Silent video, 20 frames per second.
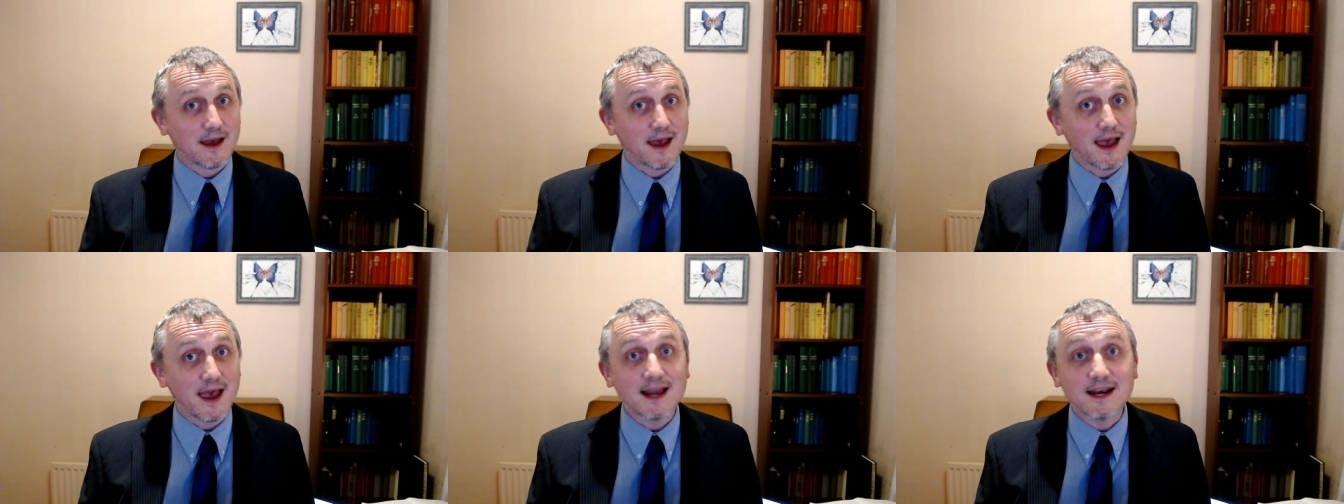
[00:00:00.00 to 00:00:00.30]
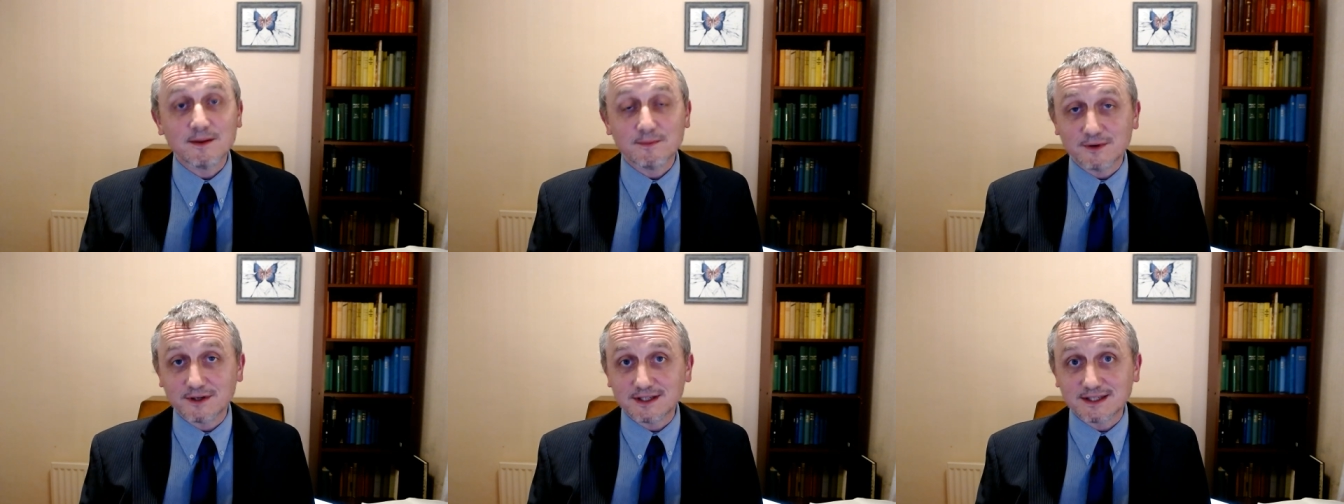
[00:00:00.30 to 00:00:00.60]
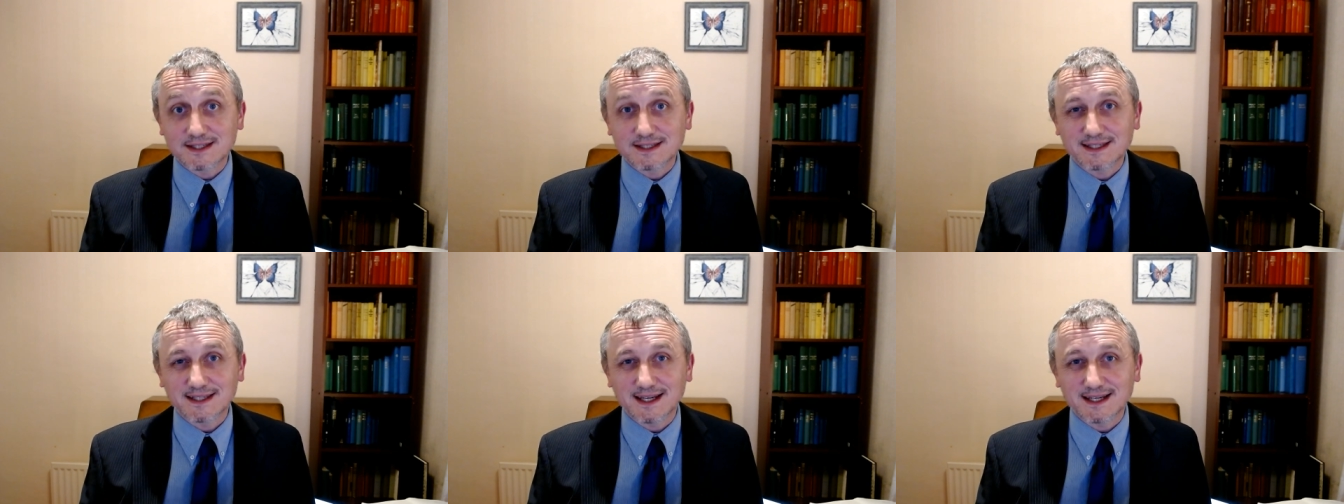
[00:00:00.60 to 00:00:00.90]

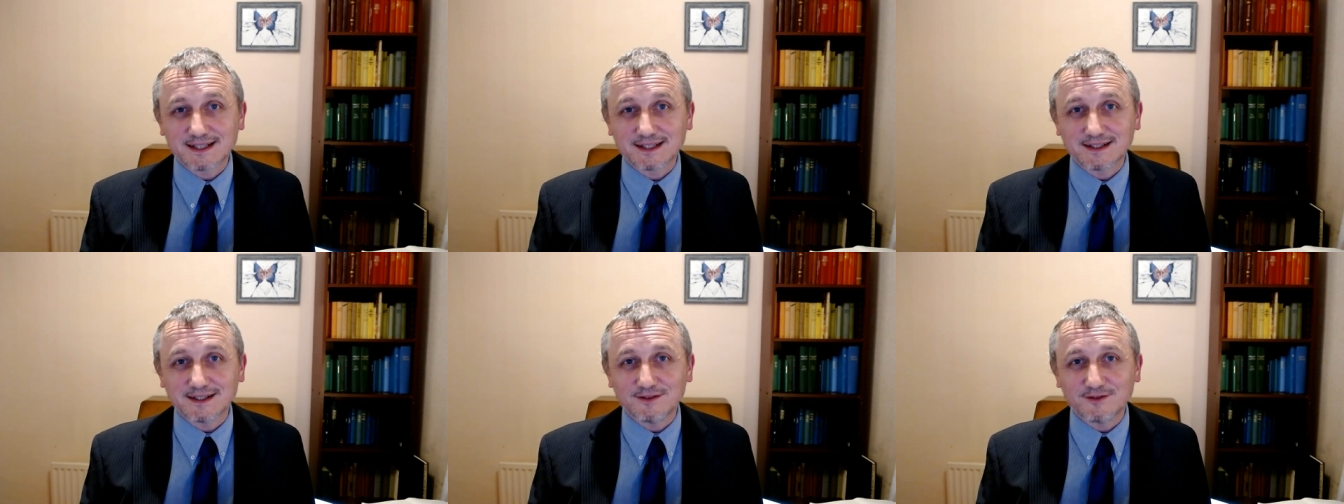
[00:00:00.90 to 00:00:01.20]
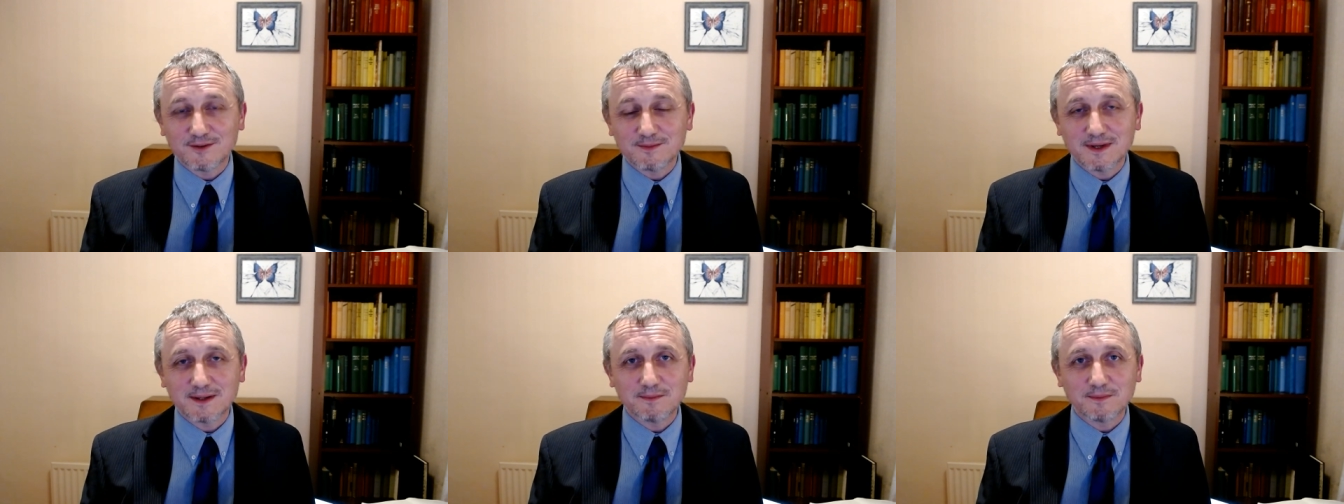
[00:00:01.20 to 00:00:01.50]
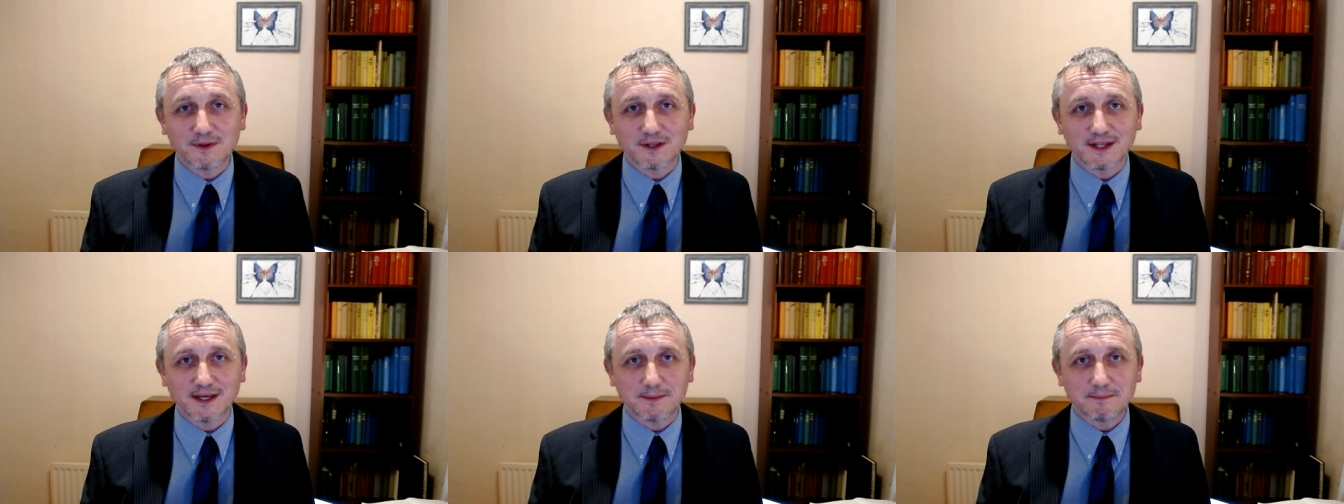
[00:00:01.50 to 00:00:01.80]
elements as I
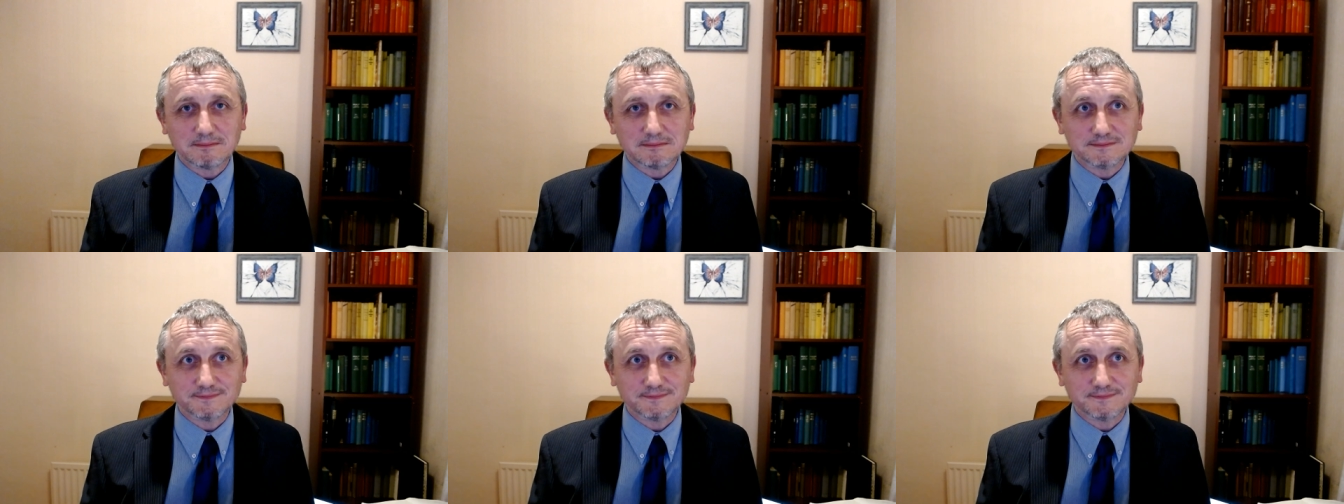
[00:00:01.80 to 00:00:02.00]
remember them.